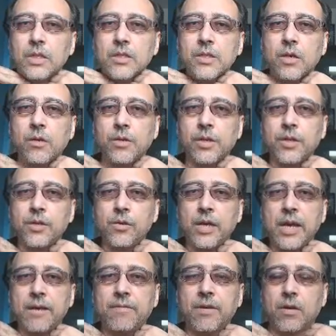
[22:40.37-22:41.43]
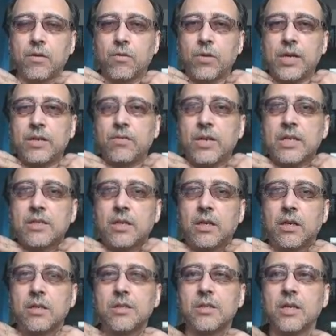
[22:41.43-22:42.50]
so that you have great
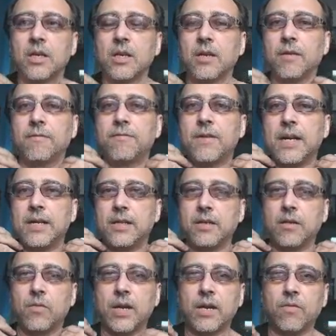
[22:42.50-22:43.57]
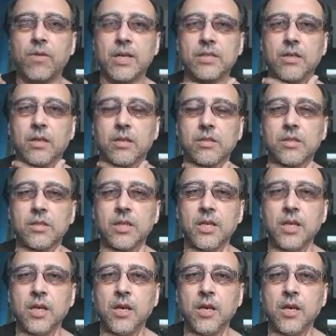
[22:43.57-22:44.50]
resonance, and finally the great resonance.